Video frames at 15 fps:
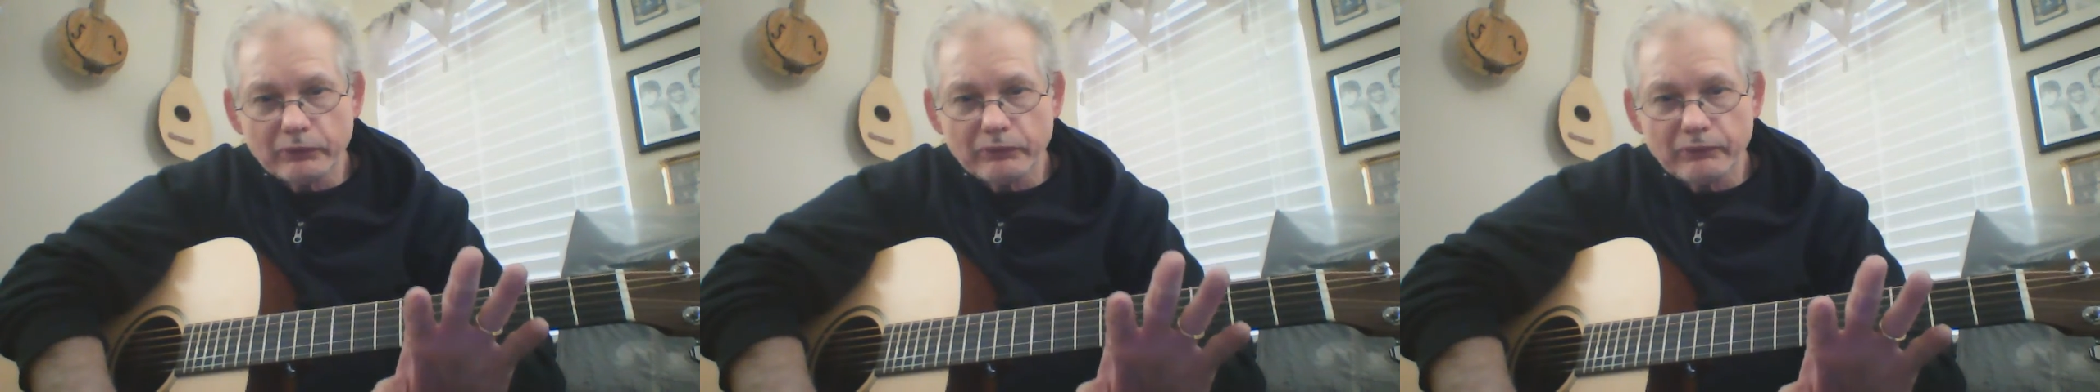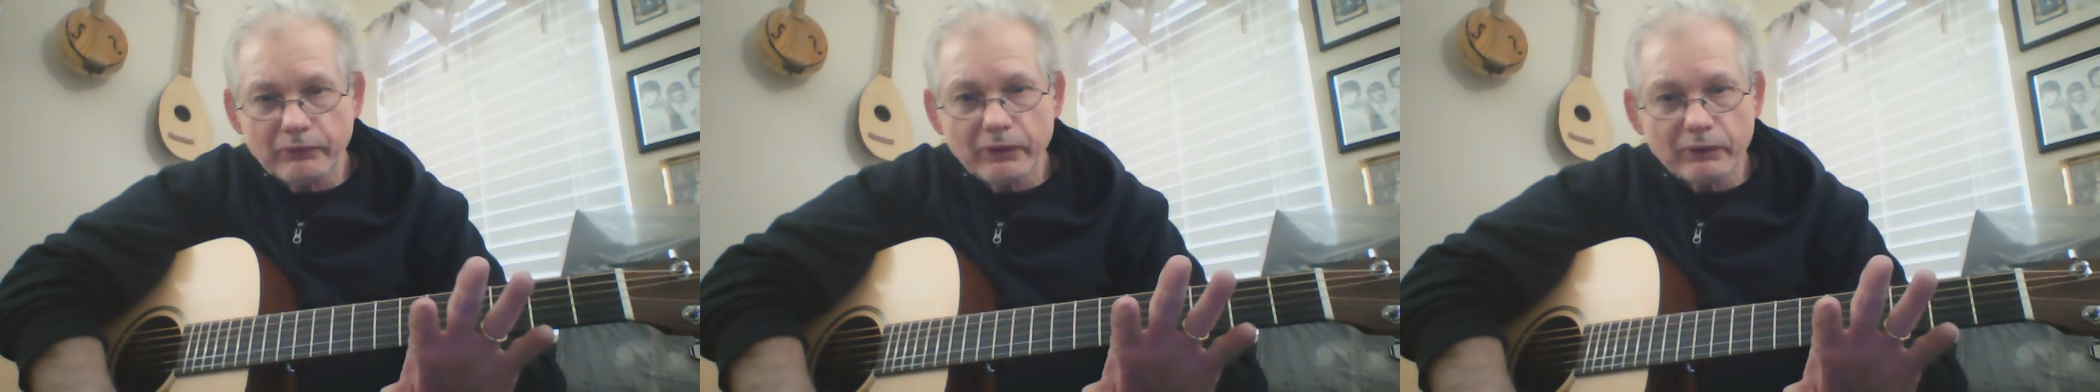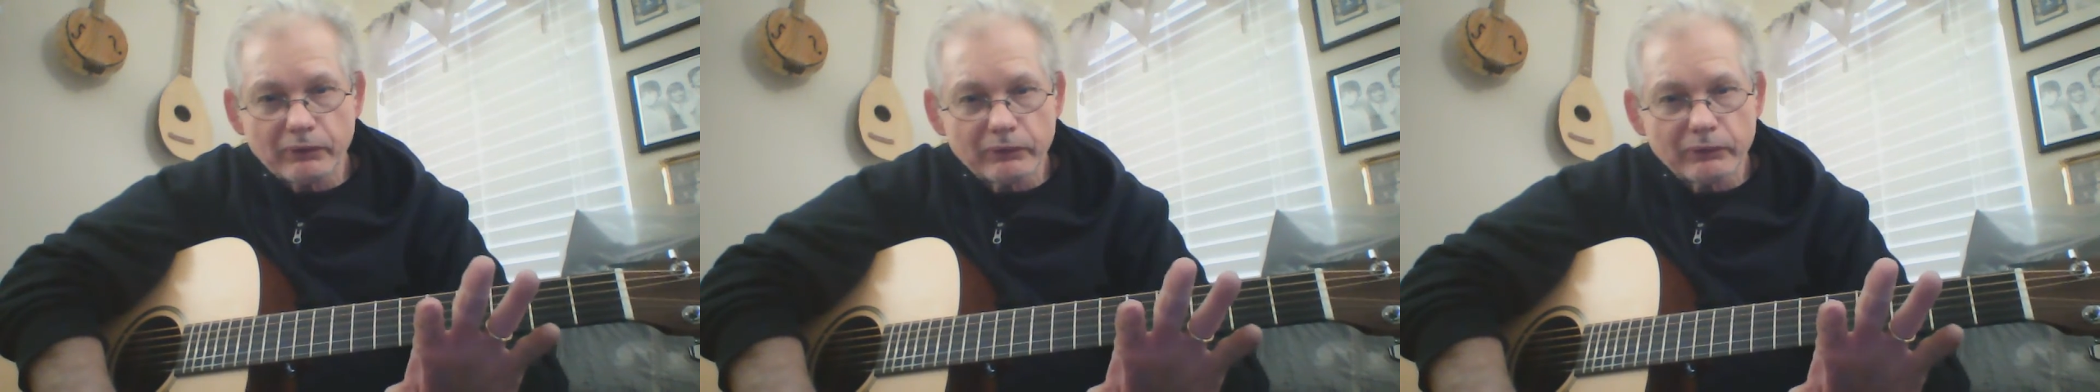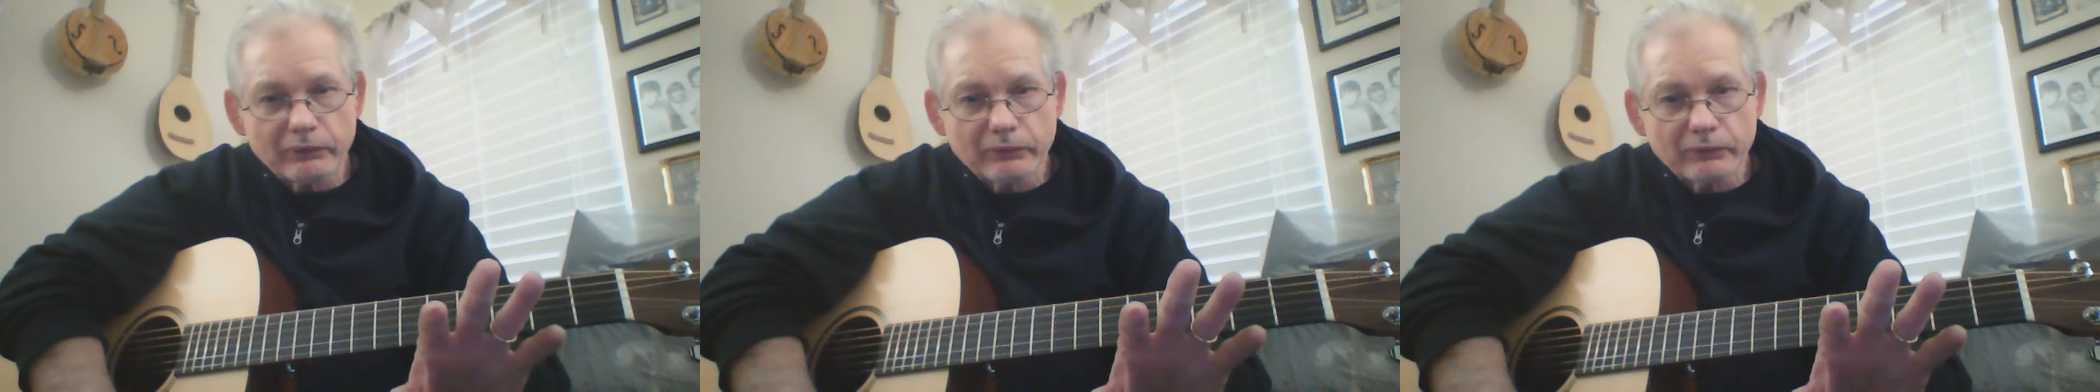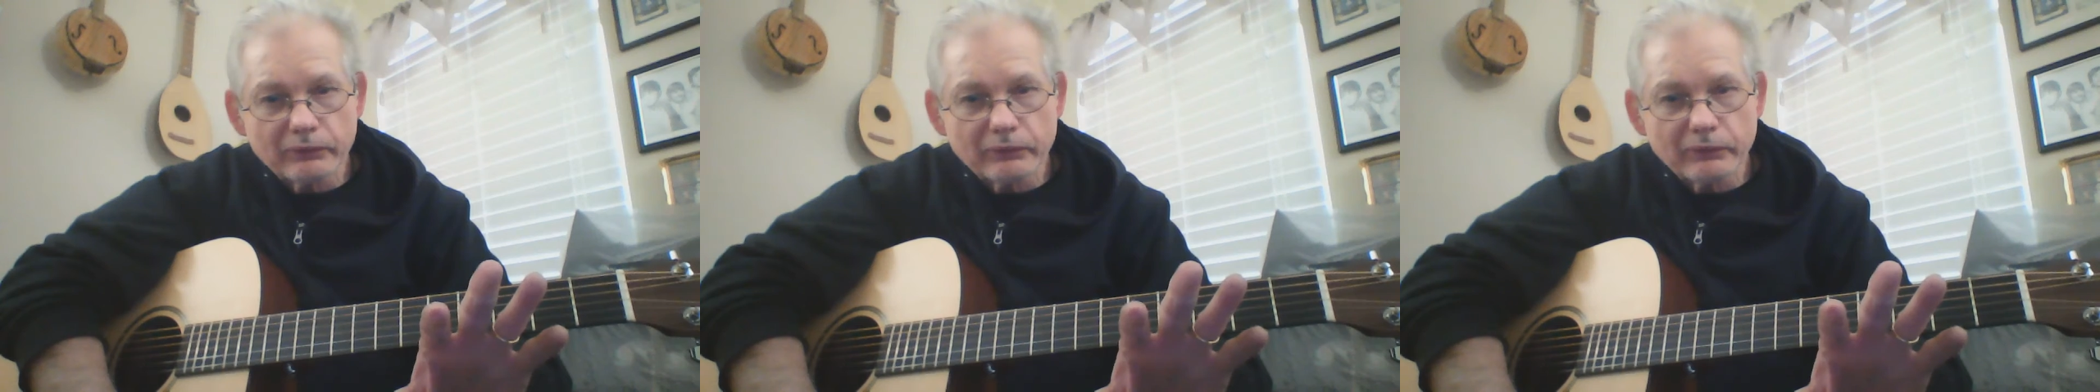your
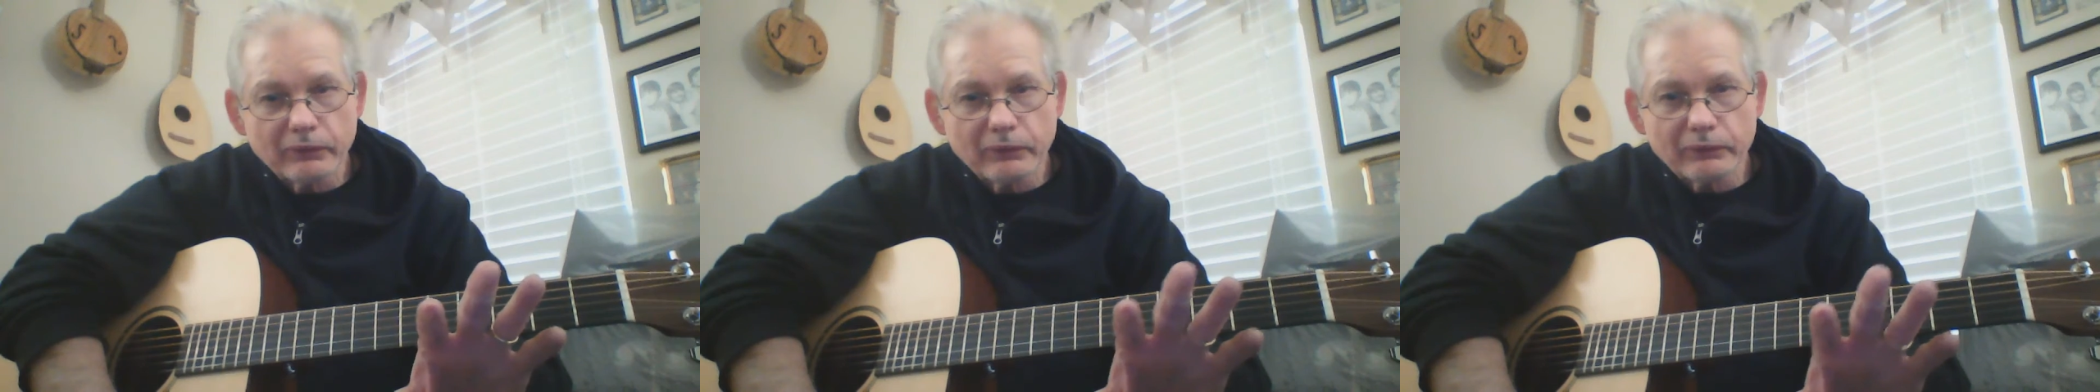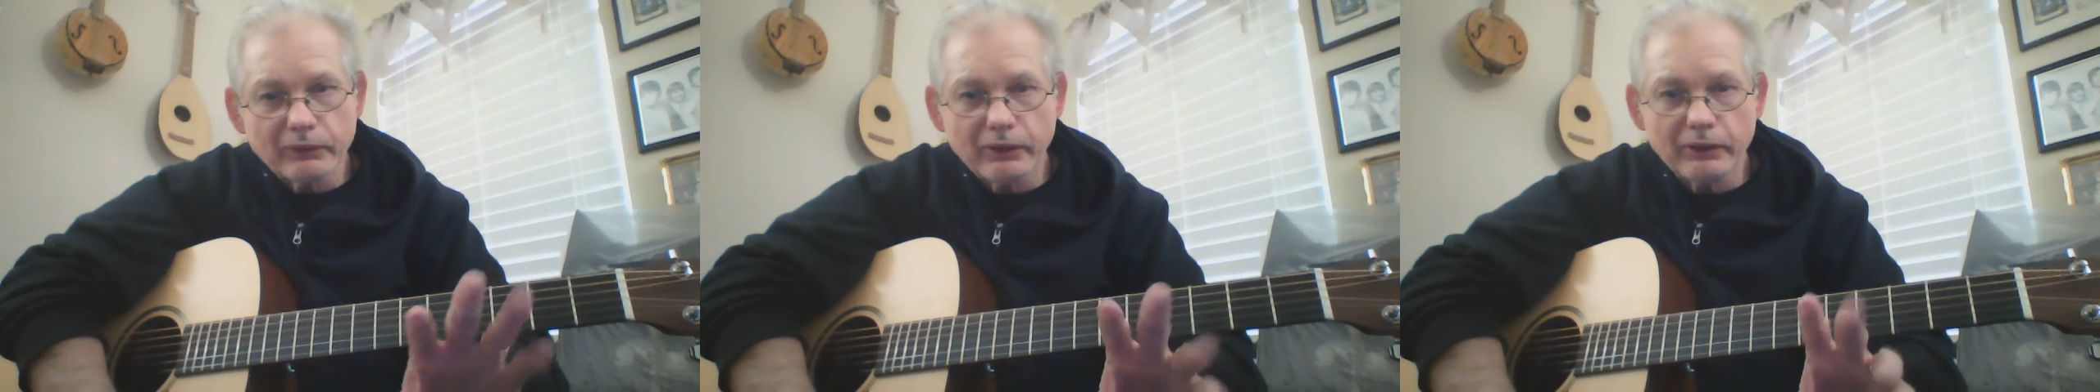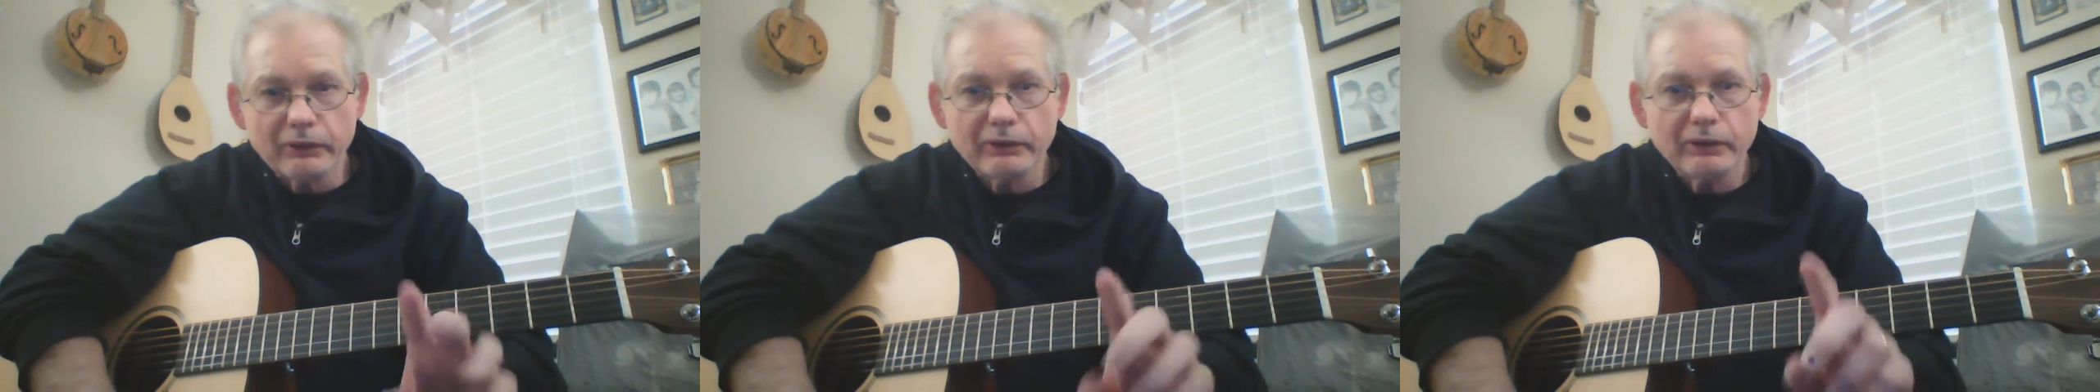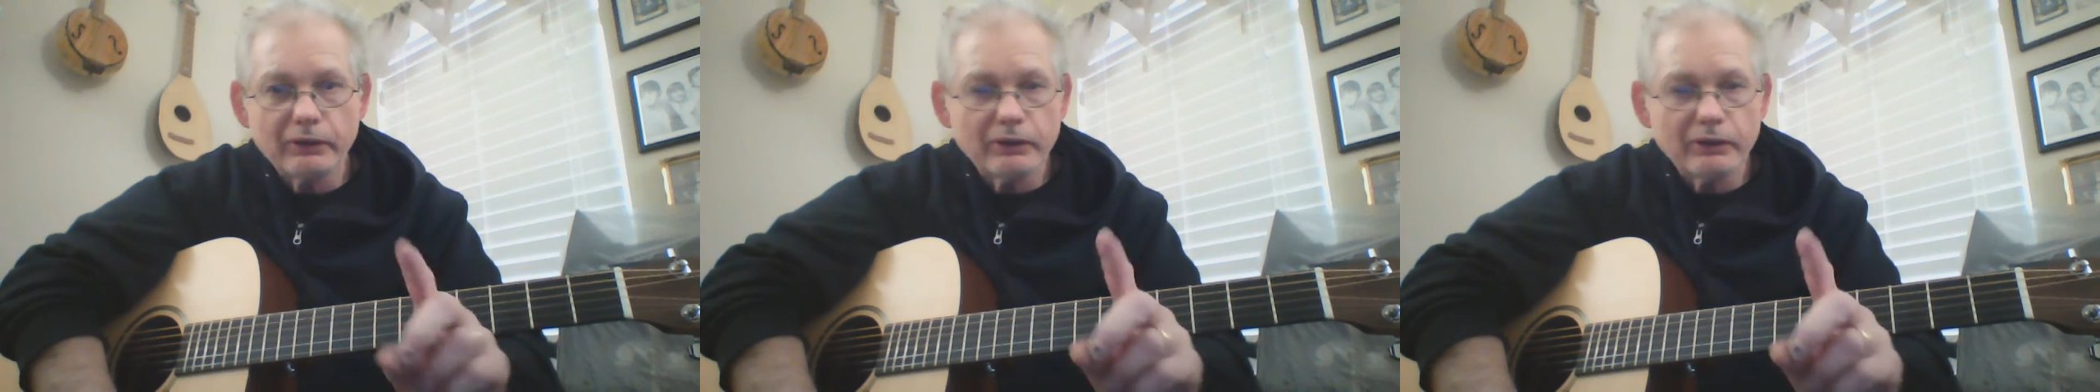fingers, okay,